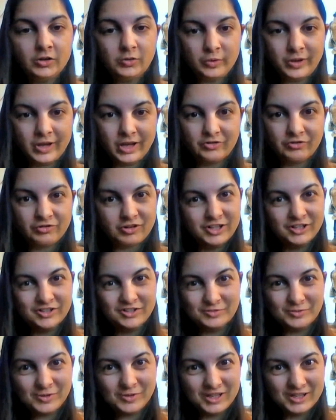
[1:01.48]
we had a really
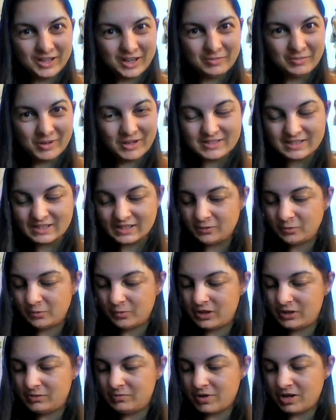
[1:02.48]
good weekend. Basically,
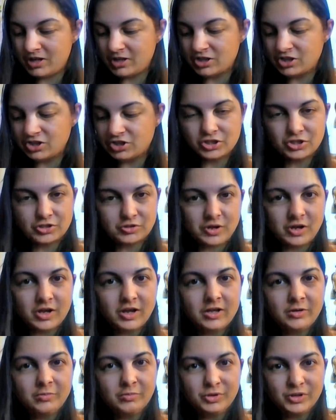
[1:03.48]
we managed to
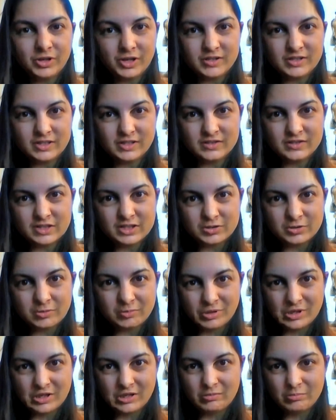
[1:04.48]
book ourselves into a
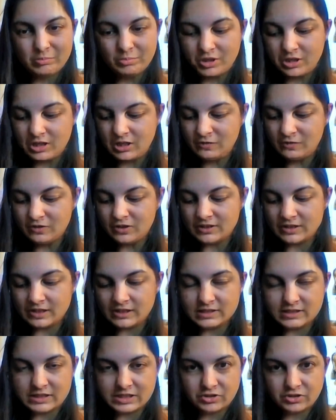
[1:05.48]
B&B for the
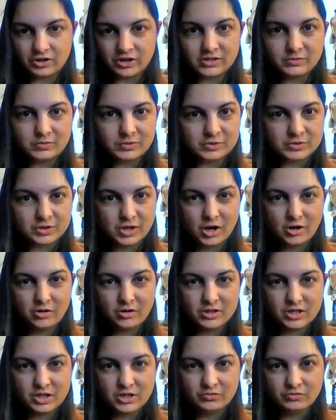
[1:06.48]
Saturday night, which was
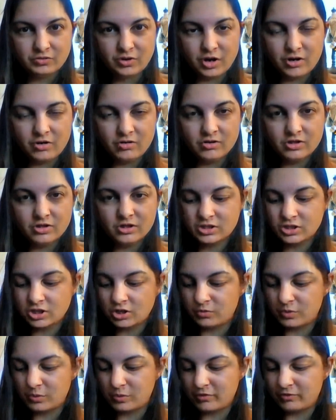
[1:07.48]
only down the road,
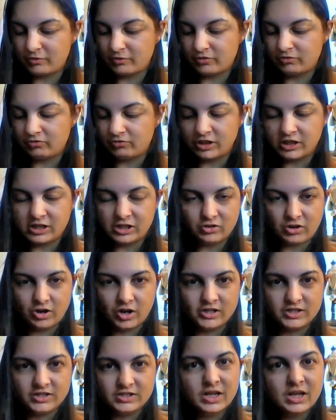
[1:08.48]
so we went for a really
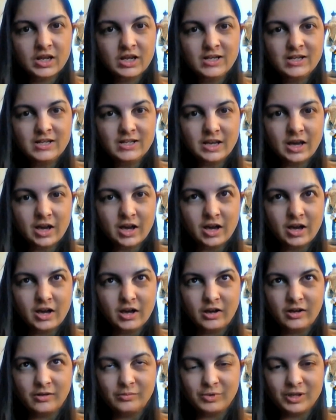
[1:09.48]
nice
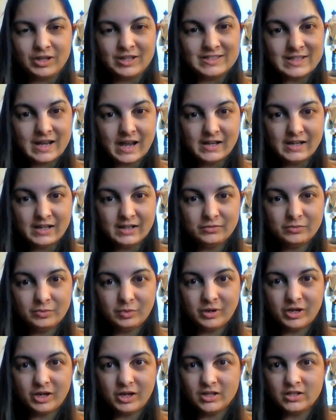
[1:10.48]
Italian.
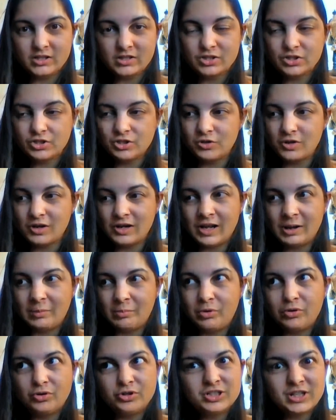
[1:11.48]
We went to La
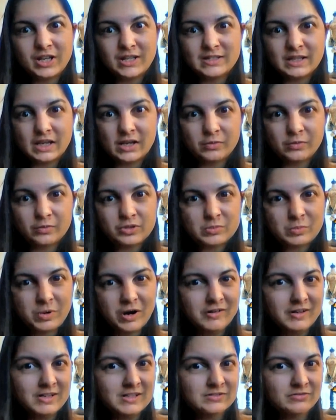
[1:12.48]
Porchetta, which
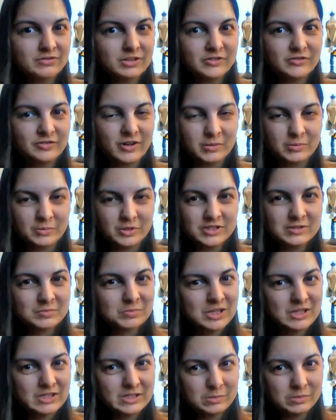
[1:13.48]
apparently is a really famous
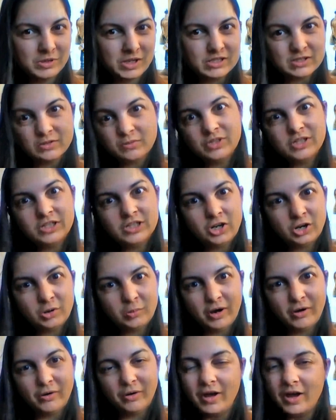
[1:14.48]
pizza place that we didn't know
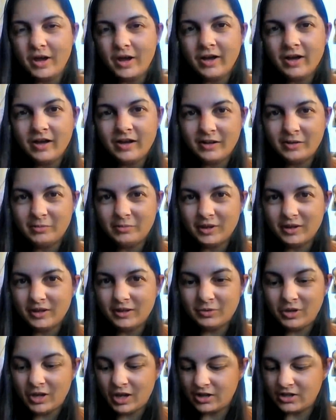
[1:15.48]
about,
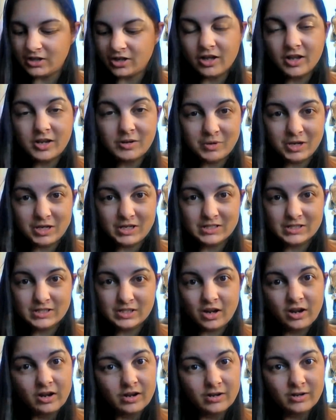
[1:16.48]
and we had an
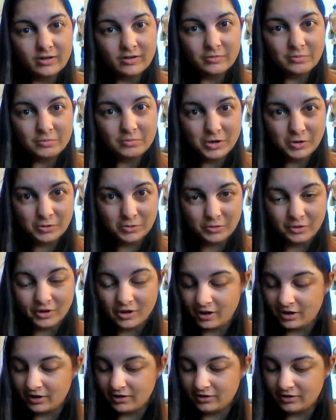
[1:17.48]
amazing meal.
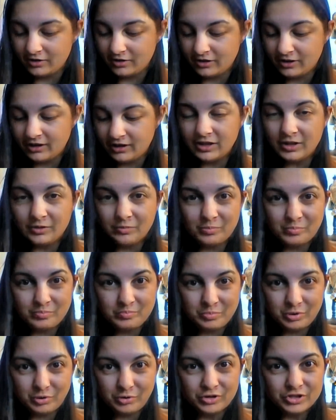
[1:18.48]
The
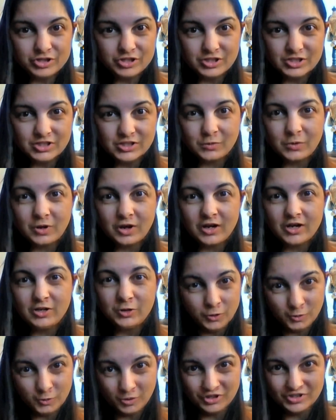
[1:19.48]
portions were
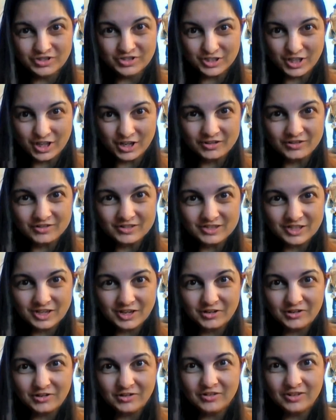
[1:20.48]
enormous though, so
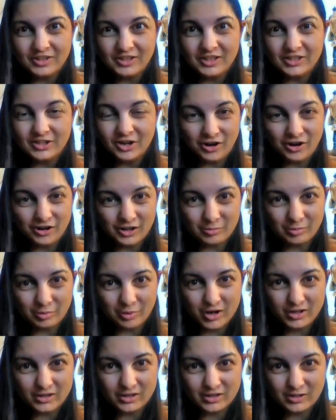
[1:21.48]
the garlic
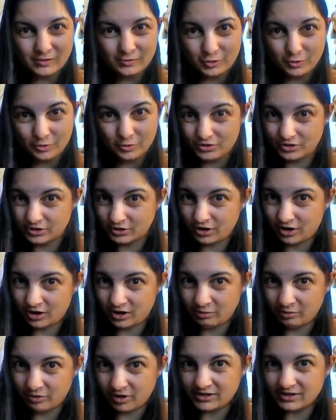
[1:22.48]
bread, if you order the garlic
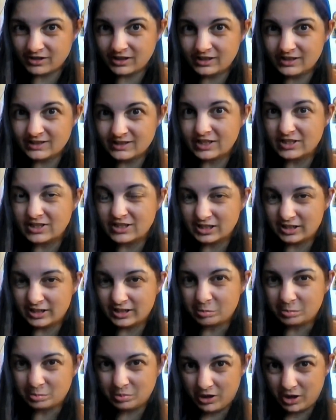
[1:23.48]
bread, it's actually like
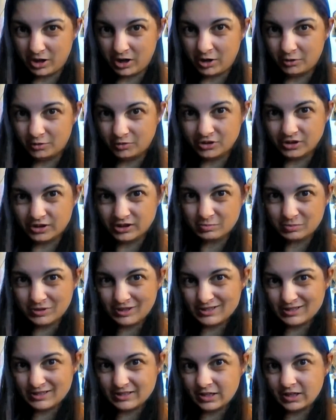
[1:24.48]
a whole size
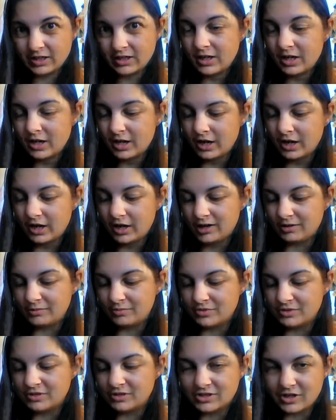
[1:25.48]
pizza,
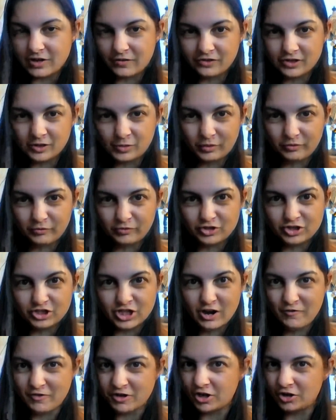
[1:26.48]
so definitely one for
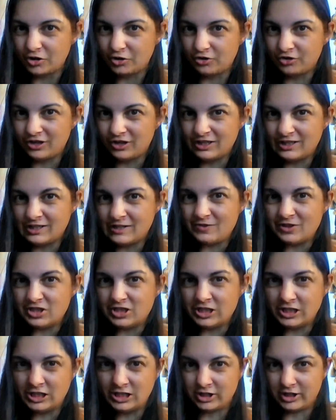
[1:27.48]
sharing and not
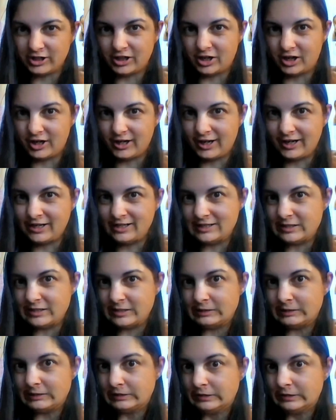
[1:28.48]
individually like I ate it.